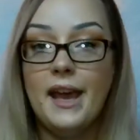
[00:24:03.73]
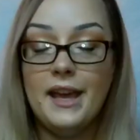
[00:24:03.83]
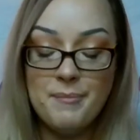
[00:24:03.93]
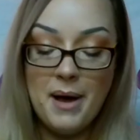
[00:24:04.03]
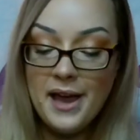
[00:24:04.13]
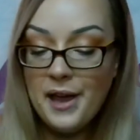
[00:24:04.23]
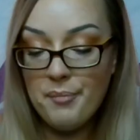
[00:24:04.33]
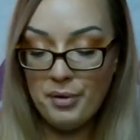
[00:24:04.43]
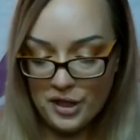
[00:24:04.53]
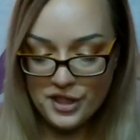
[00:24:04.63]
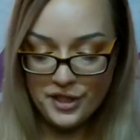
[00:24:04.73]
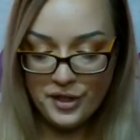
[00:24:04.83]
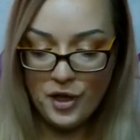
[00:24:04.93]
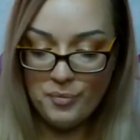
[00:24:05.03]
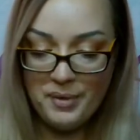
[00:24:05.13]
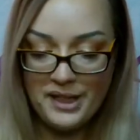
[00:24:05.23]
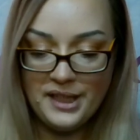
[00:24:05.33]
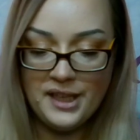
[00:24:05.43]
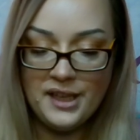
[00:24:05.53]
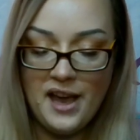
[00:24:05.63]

In my personal opinion,